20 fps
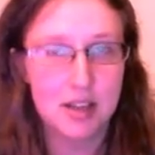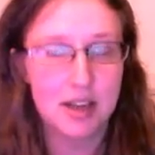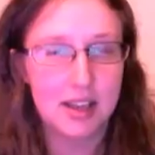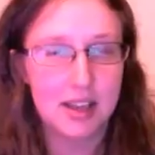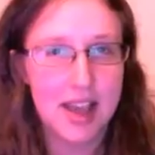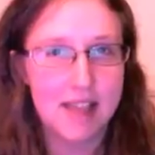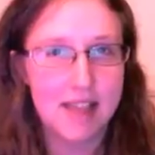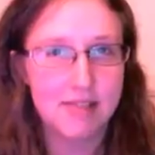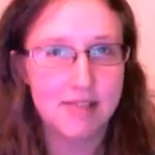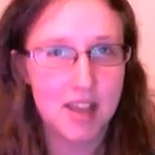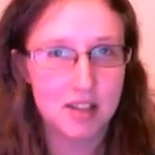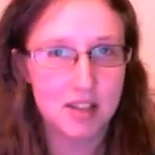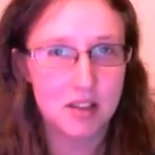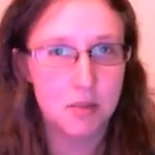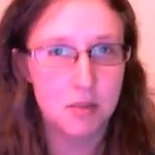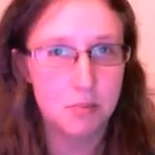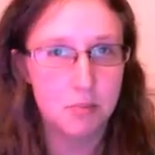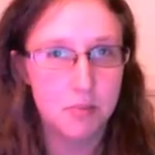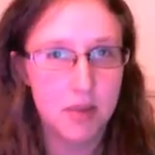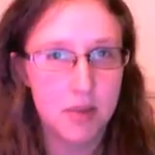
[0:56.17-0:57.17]
And again, that's
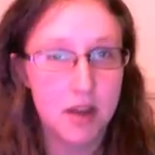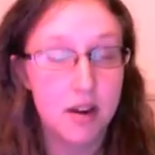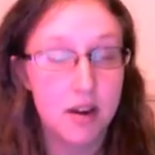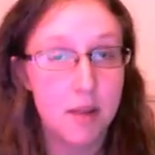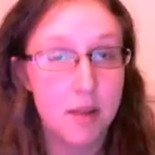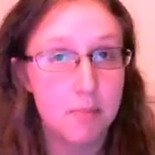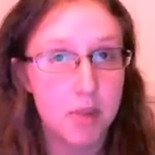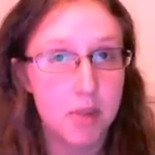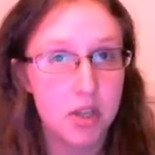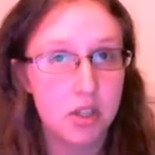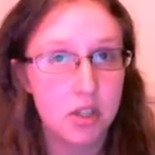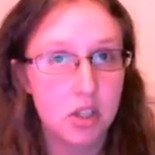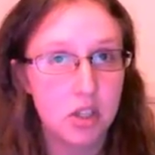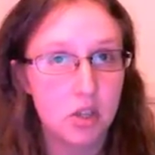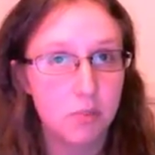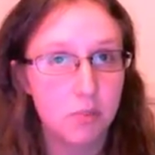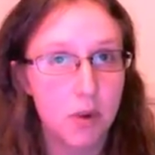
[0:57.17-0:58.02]
a number that you're